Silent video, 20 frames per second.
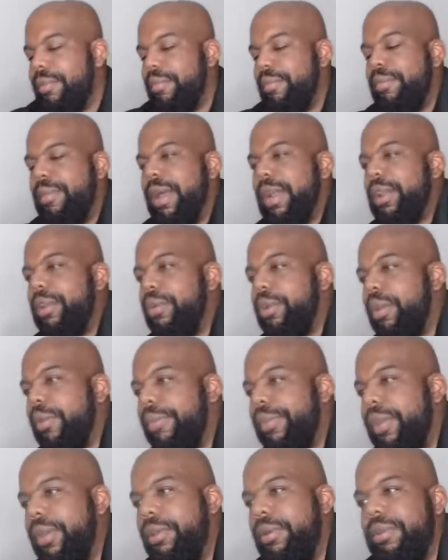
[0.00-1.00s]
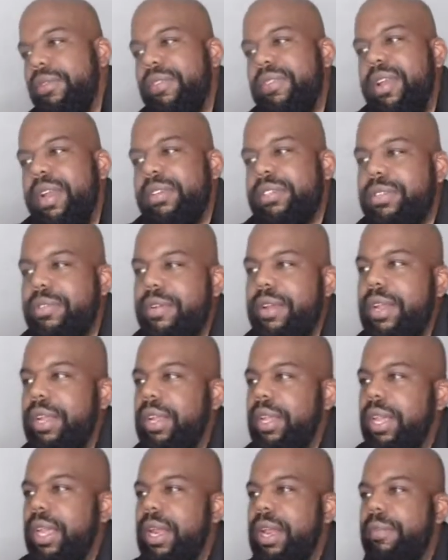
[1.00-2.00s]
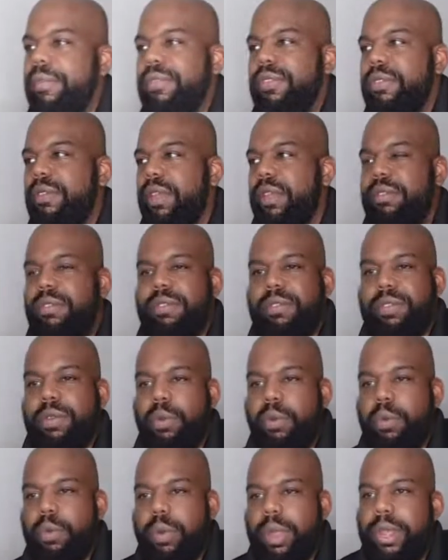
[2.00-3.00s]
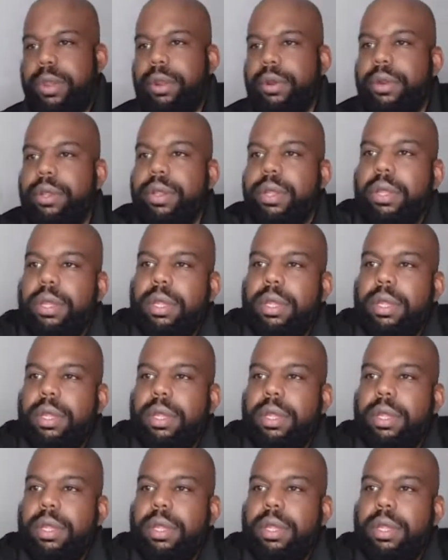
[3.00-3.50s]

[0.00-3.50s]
My new computer is touchscreen, and it's so weird.